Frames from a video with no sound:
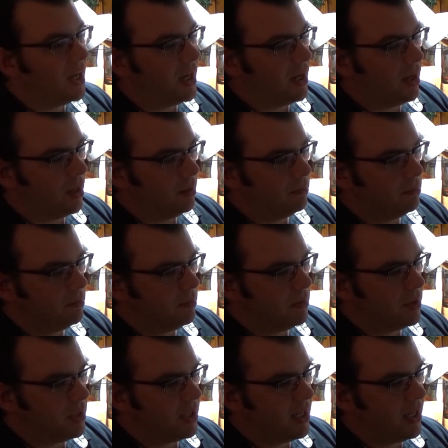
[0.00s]
And
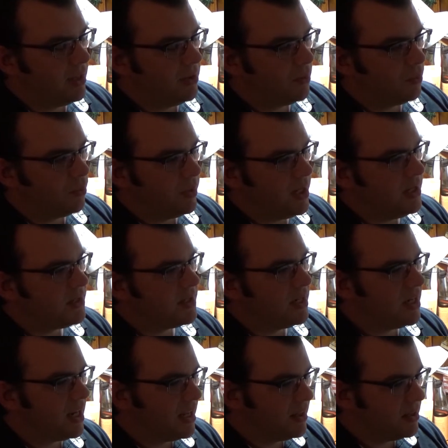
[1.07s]
the reason